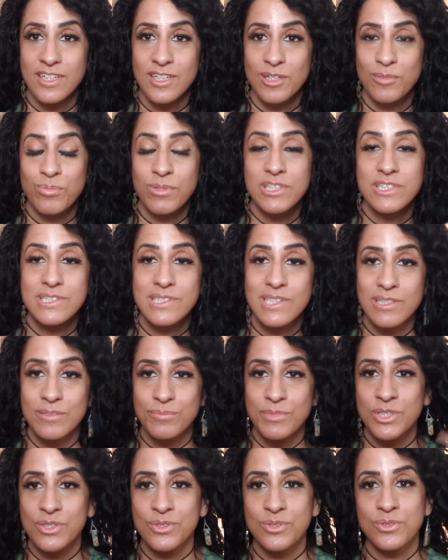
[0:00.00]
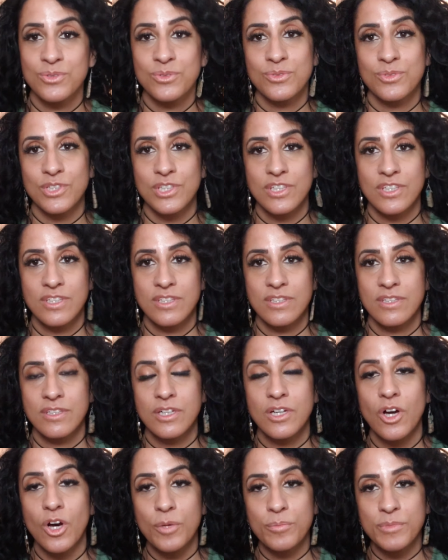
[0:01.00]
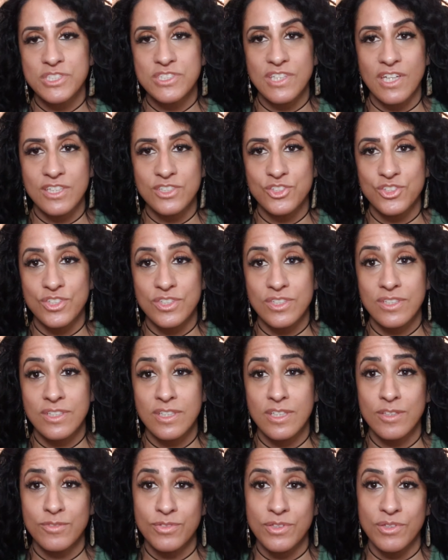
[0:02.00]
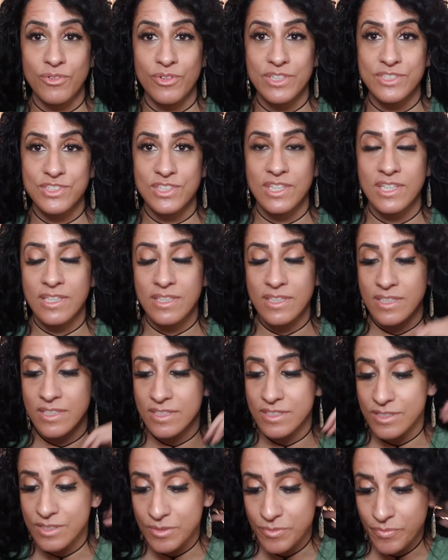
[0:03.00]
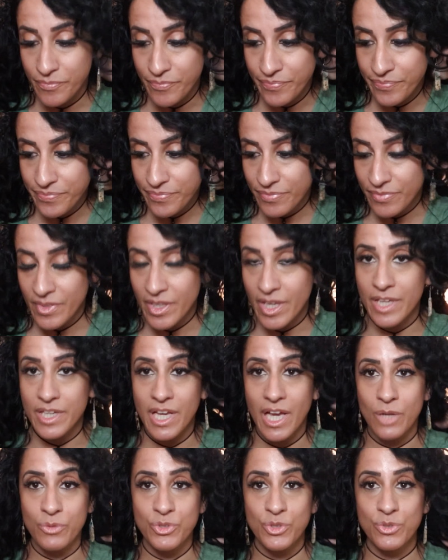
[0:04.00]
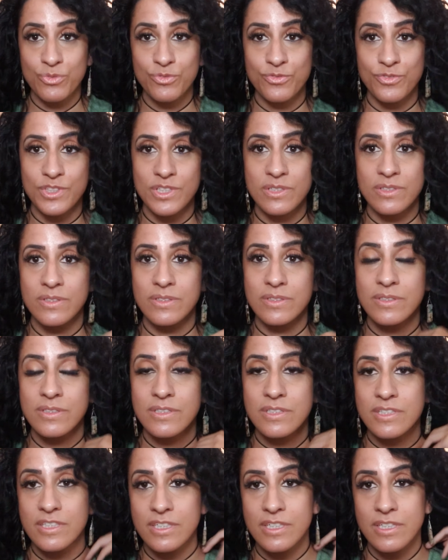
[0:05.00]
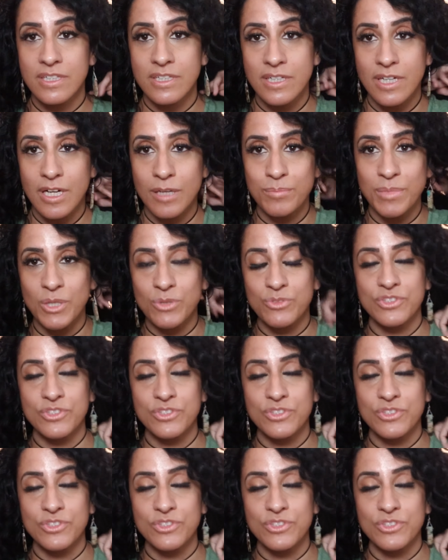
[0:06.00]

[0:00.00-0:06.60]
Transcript: Please let me know in the comment section if it resonated and how you feel about